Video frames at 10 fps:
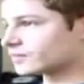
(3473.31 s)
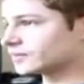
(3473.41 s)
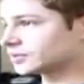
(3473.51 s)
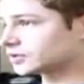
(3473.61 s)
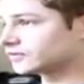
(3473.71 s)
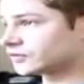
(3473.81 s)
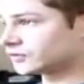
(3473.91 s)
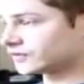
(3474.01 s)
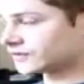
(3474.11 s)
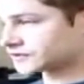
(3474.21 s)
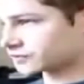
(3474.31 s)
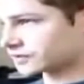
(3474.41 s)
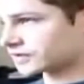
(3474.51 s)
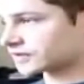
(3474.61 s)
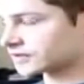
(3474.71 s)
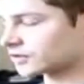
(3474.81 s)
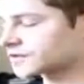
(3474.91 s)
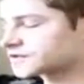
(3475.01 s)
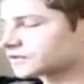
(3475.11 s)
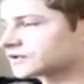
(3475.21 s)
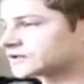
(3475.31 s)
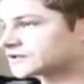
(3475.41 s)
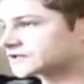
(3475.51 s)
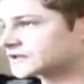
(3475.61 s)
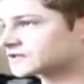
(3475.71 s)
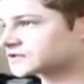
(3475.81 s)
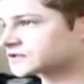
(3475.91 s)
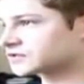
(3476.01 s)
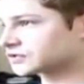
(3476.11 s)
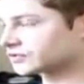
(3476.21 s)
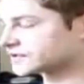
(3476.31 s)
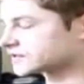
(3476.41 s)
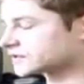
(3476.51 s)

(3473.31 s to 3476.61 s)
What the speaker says: The biblical view of history, that the Earth is only 6,000 years old,